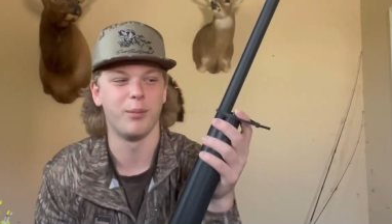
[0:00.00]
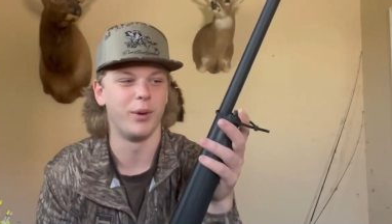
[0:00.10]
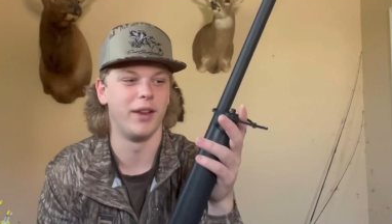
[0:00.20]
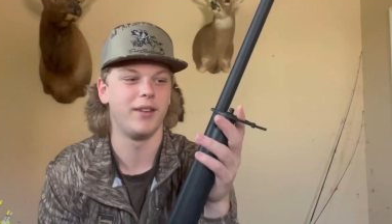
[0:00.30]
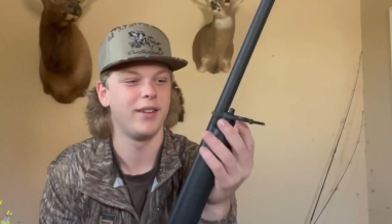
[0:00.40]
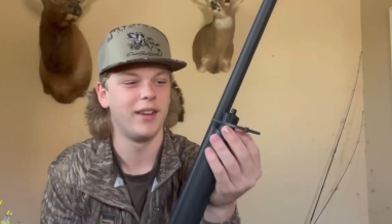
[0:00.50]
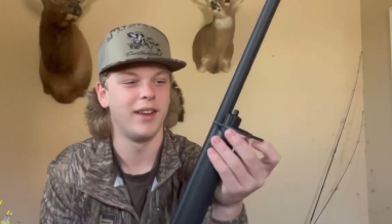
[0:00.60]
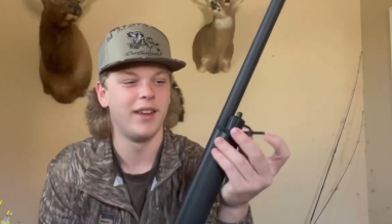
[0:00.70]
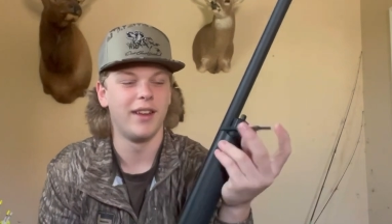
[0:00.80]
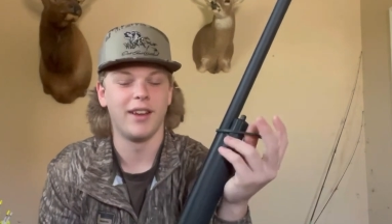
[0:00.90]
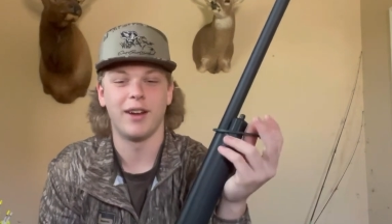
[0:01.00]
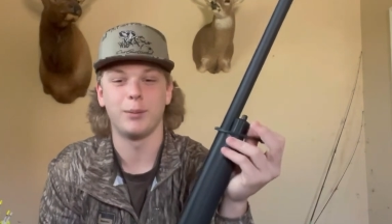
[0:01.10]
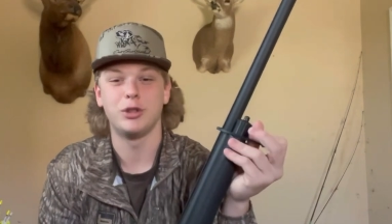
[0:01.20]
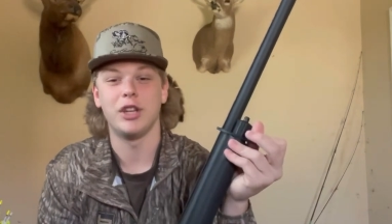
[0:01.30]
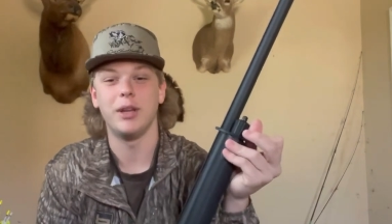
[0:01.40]
but I'm
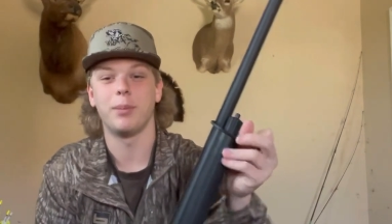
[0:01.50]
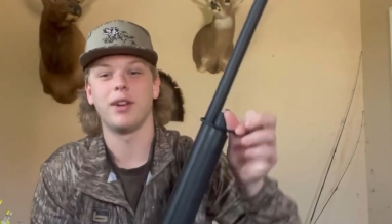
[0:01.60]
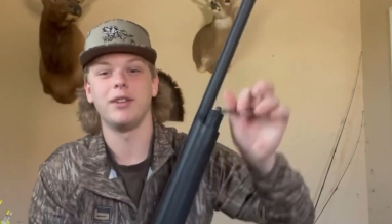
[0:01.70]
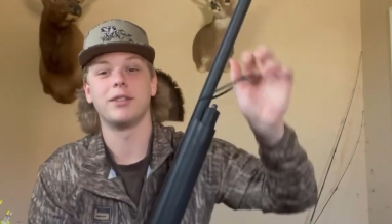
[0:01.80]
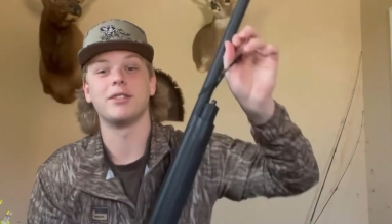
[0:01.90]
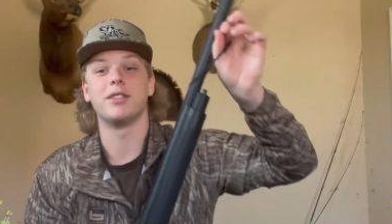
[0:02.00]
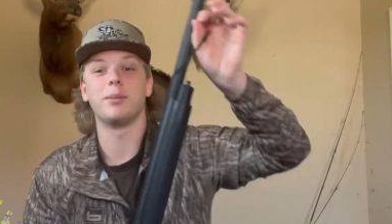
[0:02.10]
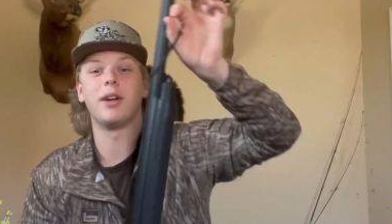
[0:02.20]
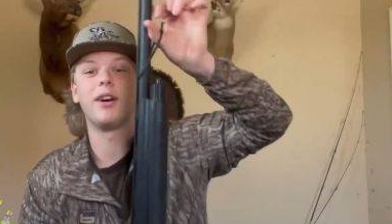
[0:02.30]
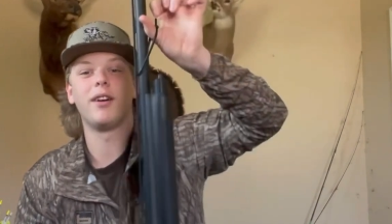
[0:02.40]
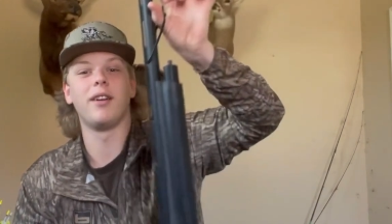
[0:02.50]
cheap and I use a zip tie.